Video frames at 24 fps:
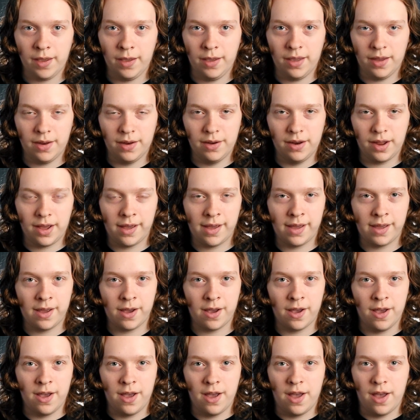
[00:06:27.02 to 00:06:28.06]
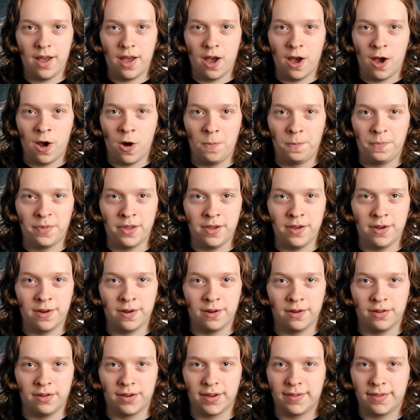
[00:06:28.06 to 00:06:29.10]
And I hope that
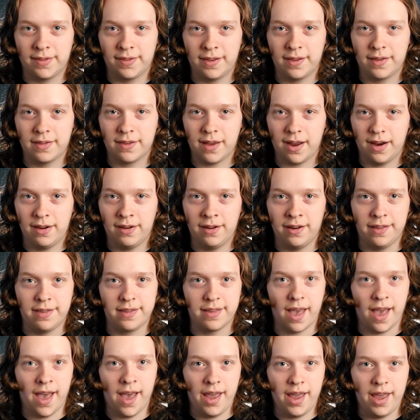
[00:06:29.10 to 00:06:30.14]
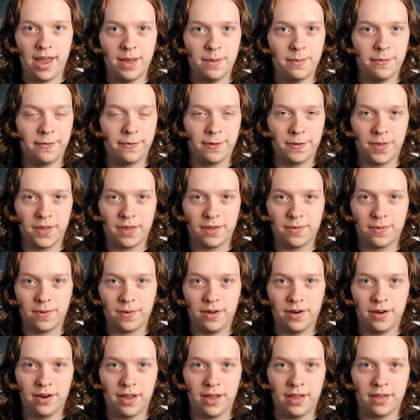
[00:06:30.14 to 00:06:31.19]
you're just as excited as I am for this
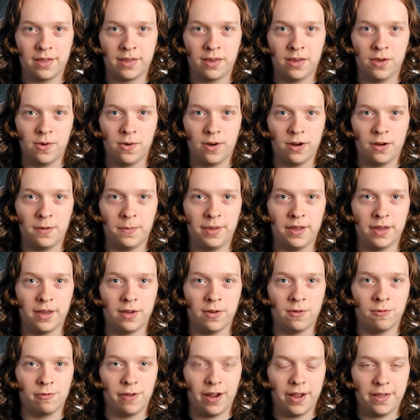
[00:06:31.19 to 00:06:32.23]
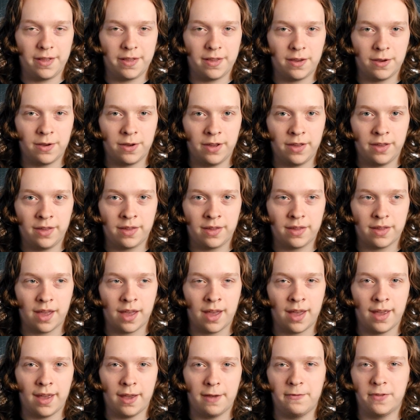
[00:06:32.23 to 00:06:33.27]
one. It's going to be a great series.
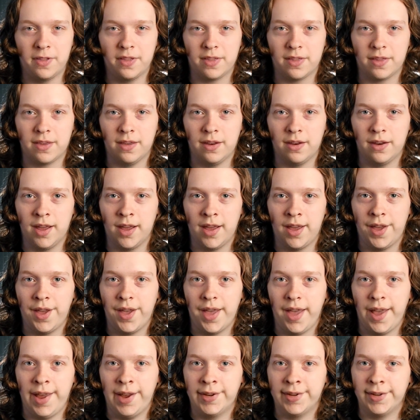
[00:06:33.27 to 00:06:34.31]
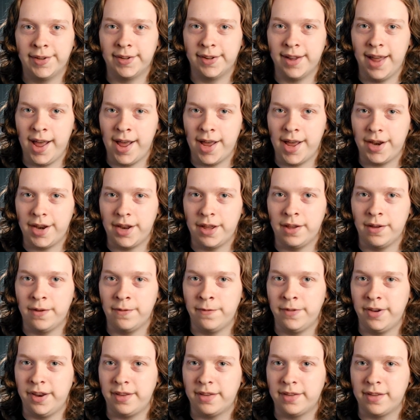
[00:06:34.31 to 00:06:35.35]
I haven't seen a lot
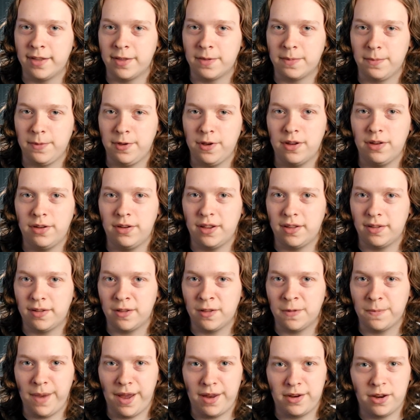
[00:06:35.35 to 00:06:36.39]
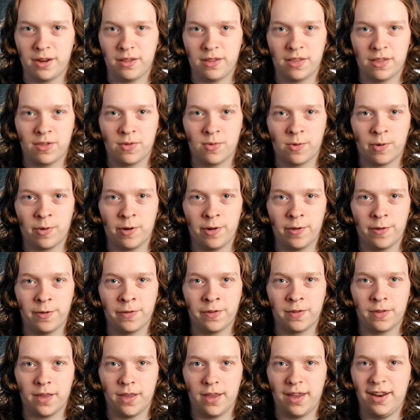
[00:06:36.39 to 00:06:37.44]
of distance, good distance matching
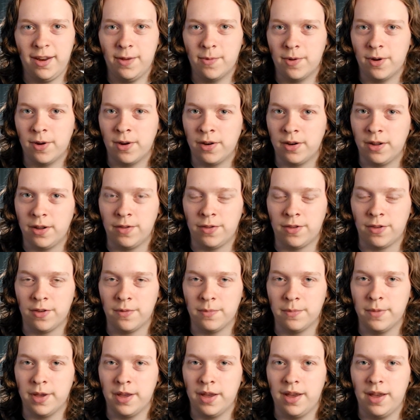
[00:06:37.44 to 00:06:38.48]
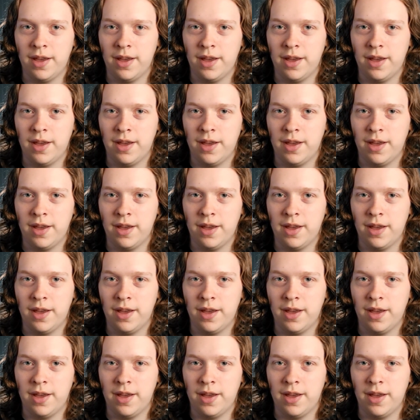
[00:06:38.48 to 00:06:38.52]
tutorials anywhere on YouTube.